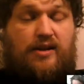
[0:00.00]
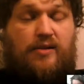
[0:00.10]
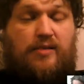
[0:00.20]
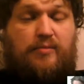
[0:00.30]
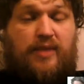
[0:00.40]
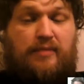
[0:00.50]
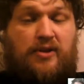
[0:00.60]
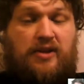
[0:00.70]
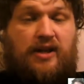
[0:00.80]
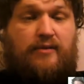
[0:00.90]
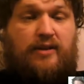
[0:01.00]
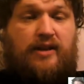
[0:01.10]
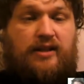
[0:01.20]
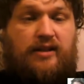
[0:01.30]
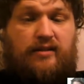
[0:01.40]
And you can bang my gavel any
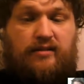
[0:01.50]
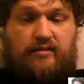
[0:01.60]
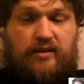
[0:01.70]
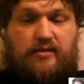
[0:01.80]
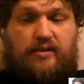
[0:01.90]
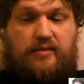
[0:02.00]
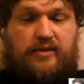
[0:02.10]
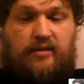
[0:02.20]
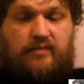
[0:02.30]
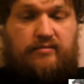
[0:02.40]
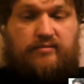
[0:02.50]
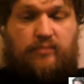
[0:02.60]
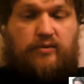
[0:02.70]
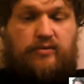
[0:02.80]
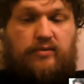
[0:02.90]
day. That's all I'm
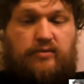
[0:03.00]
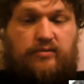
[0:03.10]
saying.